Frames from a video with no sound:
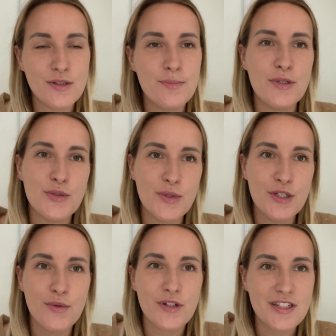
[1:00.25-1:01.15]
between
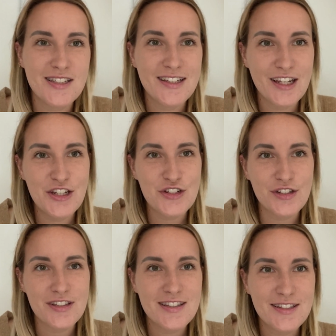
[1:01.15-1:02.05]
your
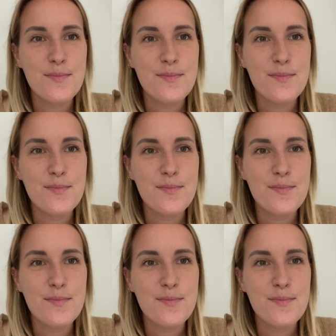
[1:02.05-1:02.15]
destinations.